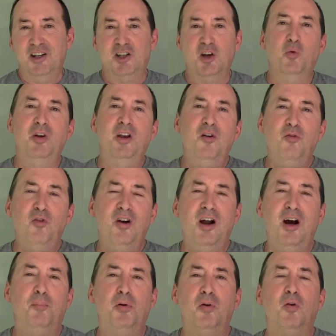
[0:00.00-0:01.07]
So whenever
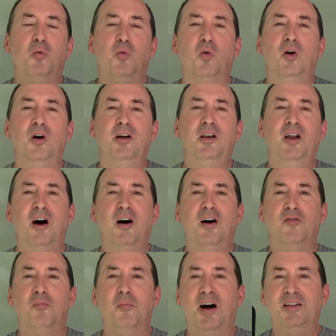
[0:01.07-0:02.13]
I pull one
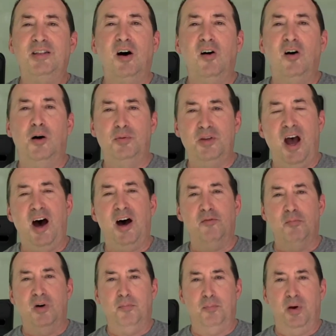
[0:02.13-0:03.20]
of my tubs out of
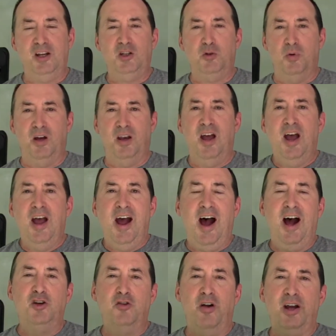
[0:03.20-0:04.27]
my basement,
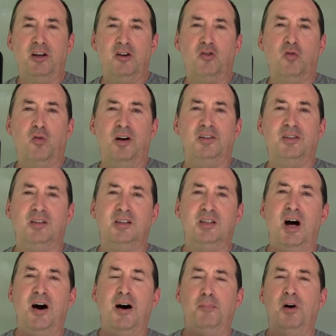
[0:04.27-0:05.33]
I drag it across the
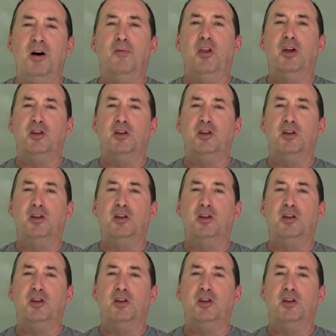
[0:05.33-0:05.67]
top of the